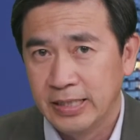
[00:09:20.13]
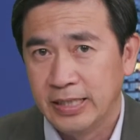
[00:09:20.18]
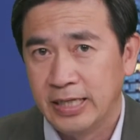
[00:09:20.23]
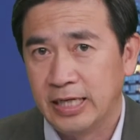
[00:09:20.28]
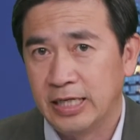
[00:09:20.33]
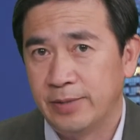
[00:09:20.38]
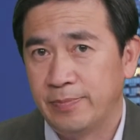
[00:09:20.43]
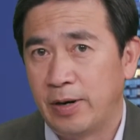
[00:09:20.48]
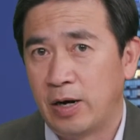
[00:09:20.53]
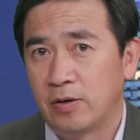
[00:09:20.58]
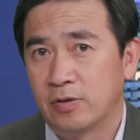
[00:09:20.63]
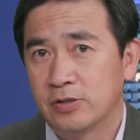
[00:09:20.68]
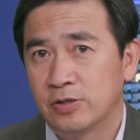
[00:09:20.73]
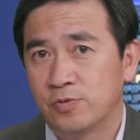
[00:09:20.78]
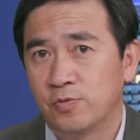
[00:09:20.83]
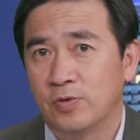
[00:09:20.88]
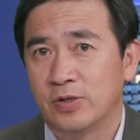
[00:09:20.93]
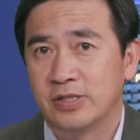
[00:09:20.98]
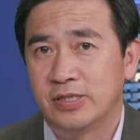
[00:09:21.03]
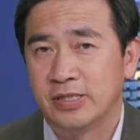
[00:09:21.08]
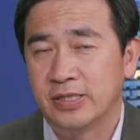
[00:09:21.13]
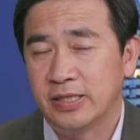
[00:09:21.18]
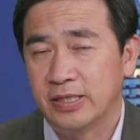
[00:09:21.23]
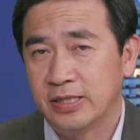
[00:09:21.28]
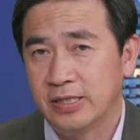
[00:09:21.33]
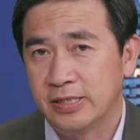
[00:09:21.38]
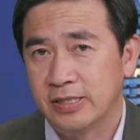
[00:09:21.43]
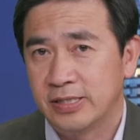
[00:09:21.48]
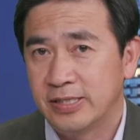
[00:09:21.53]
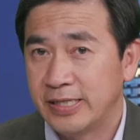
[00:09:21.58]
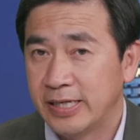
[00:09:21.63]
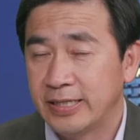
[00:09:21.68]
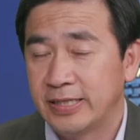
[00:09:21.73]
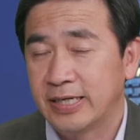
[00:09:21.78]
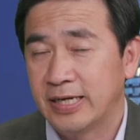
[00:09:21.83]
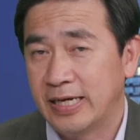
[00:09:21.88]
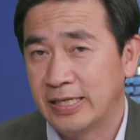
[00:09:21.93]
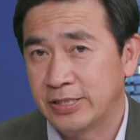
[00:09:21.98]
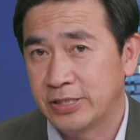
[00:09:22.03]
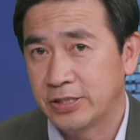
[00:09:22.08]
and Bowers was a state
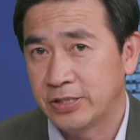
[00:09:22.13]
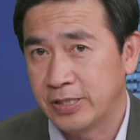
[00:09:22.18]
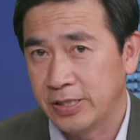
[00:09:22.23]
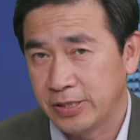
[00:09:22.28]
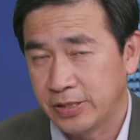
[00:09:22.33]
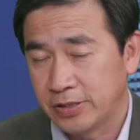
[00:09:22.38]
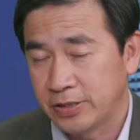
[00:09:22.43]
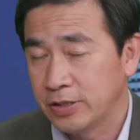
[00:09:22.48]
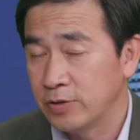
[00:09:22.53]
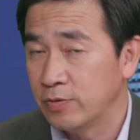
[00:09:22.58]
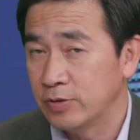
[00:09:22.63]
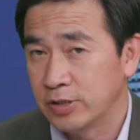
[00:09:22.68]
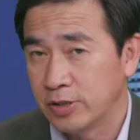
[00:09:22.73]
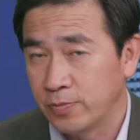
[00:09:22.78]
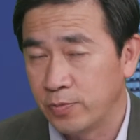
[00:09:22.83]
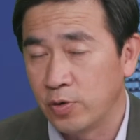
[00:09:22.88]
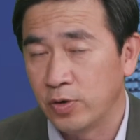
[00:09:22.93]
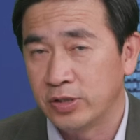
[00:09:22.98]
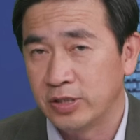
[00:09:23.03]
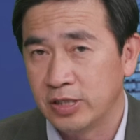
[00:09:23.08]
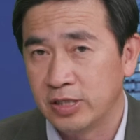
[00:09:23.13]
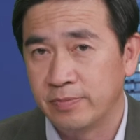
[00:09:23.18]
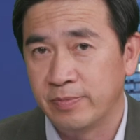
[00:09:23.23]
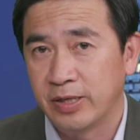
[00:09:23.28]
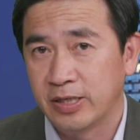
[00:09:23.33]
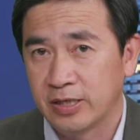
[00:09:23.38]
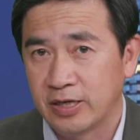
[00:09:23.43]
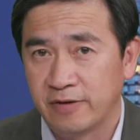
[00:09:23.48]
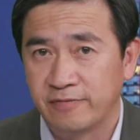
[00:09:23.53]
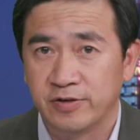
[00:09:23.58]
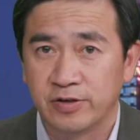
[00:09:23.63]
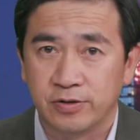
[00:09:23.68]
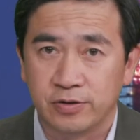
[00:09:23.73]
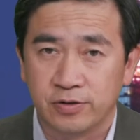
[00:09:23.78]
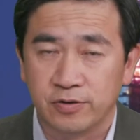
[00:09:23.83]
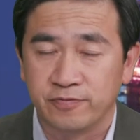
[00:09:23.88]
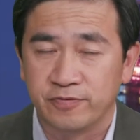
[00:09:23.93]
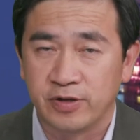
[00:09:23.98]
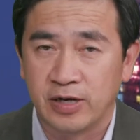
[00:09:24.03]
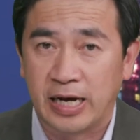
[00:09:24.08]
legislator. He was appointed by the governor
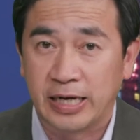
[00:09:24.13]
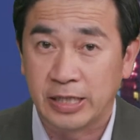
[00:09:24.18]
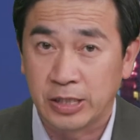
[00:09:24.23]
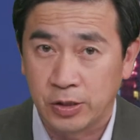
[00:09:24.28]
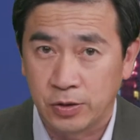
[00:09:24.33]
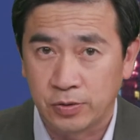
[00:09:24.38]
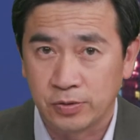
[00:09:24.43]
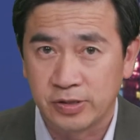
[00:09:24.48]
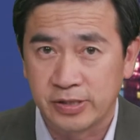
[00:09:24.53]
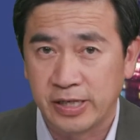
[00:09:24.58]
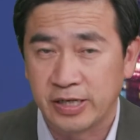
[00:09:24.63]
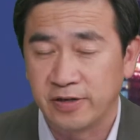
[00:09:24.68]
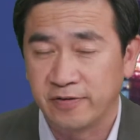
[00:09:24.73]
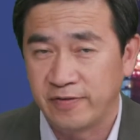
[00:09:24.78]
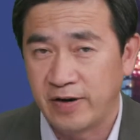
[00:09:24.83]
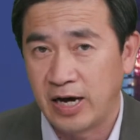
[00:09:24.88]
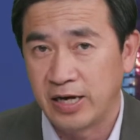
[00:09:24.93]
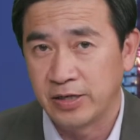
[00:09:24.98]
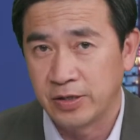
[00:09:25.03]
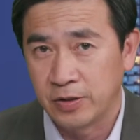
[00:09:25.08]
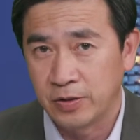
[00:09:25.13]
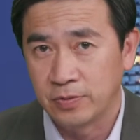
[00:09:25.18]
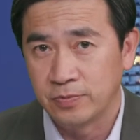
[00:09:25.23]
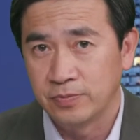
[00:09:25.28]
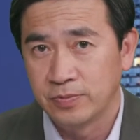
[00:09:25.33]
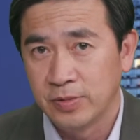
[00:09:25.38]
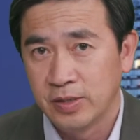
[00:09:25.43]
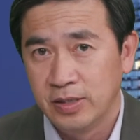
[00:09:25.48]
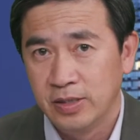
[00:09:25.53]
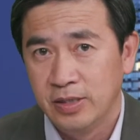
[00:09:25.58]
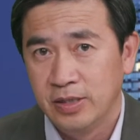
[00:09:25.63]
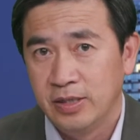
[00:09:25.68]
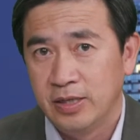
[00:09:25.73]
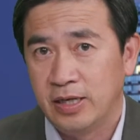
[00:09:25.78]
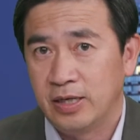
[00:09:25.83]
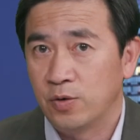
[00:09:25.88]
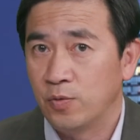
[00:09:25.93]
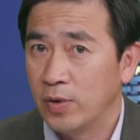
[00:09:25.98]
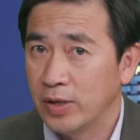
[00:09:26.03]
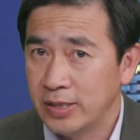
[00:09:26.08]
of the state of Idaho.
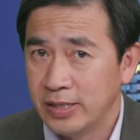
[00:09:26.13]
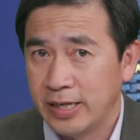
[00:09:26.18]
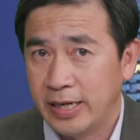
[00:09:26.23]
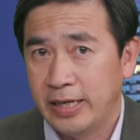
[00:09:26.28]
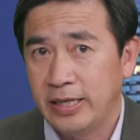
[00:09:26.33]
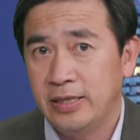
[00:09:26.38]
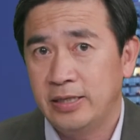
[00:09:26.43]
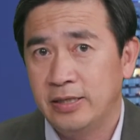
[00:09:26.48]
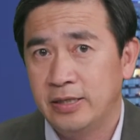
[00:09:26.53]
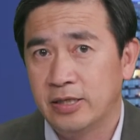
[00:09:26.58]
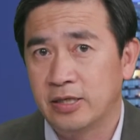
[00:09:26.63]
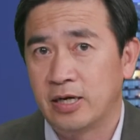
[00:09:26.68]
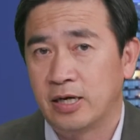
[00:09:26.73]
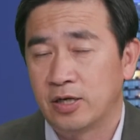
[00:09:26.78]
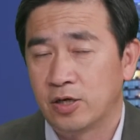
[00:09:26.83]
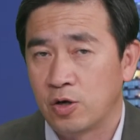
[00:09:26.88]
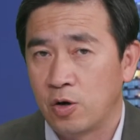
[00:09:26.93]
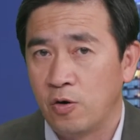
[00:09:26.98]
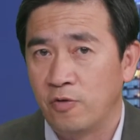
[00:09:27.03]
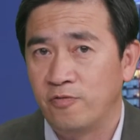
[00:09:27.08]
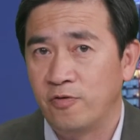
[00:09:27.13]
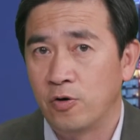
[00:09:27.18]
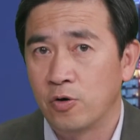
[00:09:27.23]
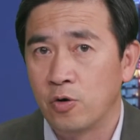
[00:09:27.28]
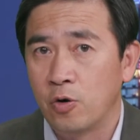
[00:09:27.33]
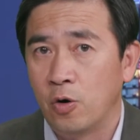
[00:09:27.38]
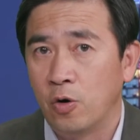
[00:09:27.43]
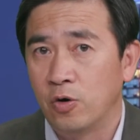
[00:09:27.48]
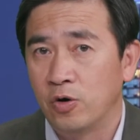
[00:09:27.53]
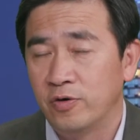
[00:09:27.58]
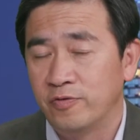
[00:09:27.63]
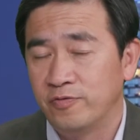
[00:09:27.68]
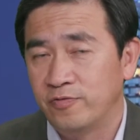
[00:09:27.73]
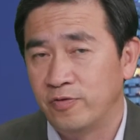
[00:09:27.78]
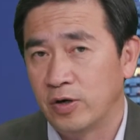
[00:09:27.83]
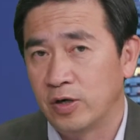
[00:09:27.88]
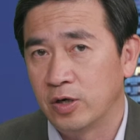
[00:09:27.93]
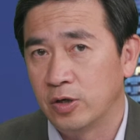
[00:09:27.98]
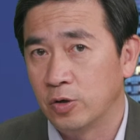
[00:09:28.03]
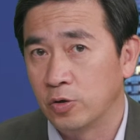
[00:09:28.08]
And one day, he got a phone call
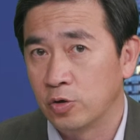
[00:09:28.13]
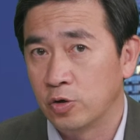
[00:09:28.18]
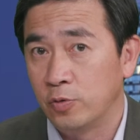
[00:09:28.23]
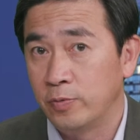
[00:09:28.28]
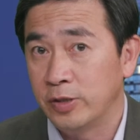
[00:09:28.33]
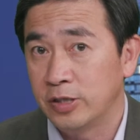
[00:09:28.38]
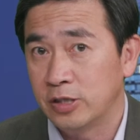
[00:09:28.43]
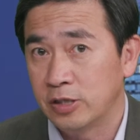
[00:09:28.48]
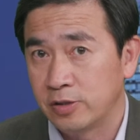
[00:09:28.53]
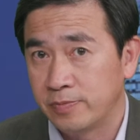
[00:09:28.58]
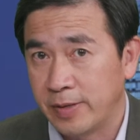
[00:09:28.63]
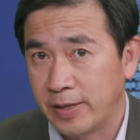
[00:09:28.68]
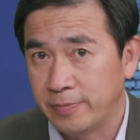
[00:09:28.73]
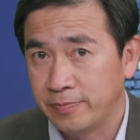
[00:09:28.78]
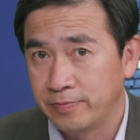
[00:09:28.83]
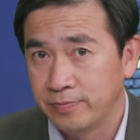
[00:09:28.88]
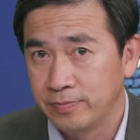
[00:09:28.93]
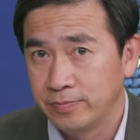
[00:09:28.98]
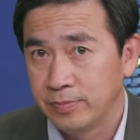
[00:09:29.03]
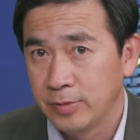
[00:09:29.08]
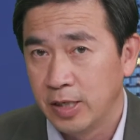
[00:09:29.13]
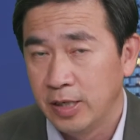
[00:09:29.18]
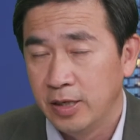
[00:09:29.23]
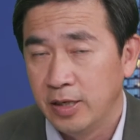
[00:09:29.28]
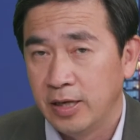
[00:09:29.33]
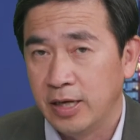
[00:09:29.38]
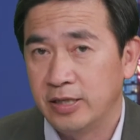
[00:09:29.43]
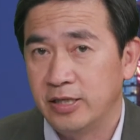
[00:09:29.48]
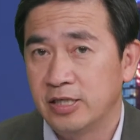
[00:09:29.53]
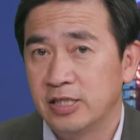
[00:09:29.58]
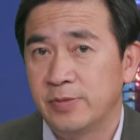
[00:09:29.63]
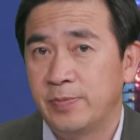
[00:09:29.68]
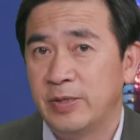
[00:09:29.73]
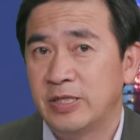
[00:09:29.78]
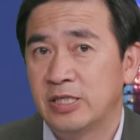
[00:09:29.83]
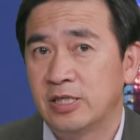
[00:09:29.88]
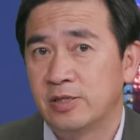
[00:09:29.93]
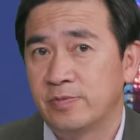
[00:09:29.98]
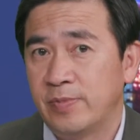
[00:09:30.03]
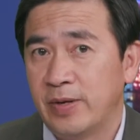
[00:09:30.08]
from a local businessman. And this
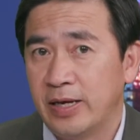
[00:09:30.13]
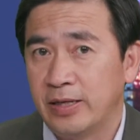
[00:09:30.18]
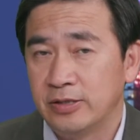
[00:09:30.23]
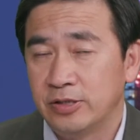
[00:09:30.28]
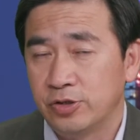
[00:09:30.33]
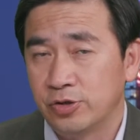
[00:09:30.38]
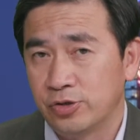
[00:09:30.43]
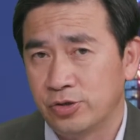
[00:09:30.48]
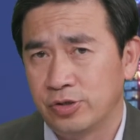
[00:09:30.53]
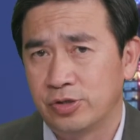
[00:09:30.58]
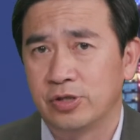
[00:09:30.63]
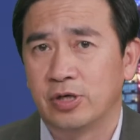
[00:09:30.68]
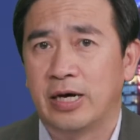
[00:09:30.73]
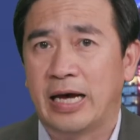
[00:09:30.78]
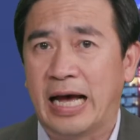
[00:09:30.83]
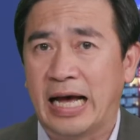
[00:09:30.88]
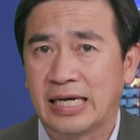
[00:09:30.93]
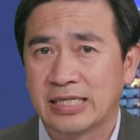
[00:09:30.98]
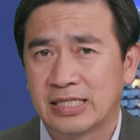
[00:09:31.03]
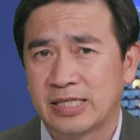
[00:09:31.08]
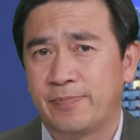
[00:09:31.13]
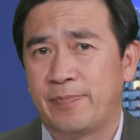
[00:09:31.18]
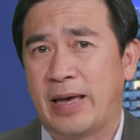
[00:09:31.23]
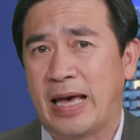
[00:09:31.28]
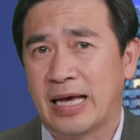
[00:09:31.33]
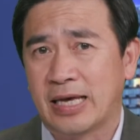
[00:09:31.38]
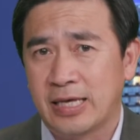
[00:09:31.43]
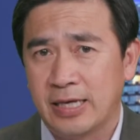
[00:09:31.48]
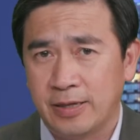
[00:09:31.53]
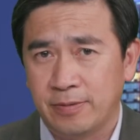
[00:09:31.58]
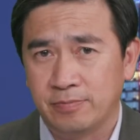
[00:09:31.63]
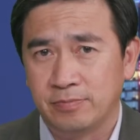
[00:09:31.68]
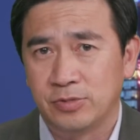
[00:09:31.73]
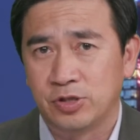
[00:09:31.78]
businessman just asked back him,